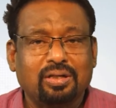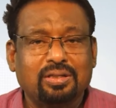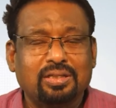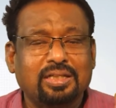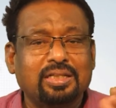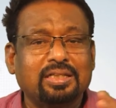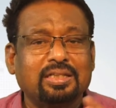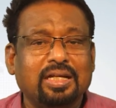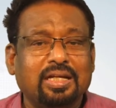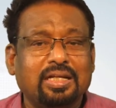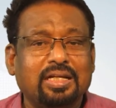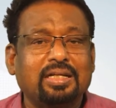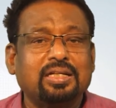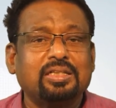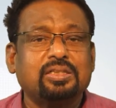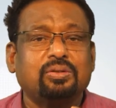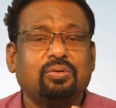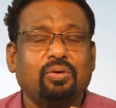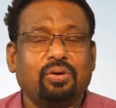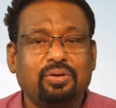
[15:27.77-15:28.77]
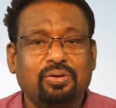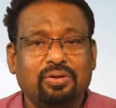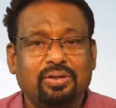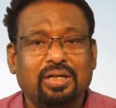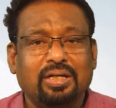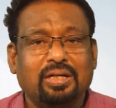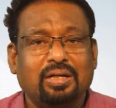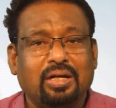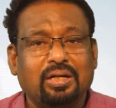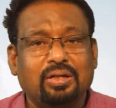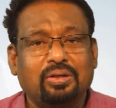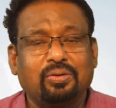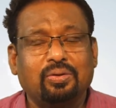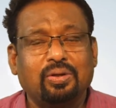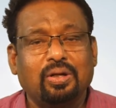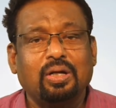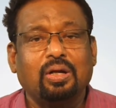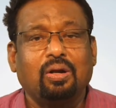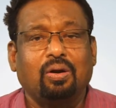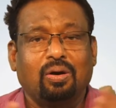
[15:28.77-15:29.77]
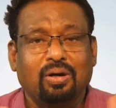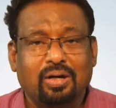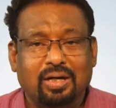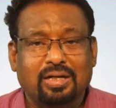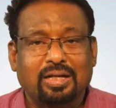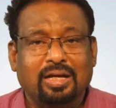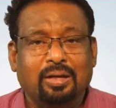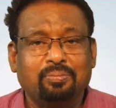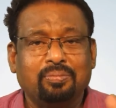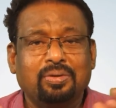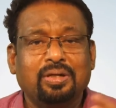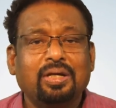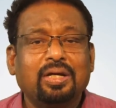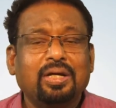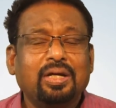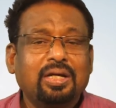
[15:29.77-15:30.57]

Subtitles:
thinking that it is going to take unduly longer time,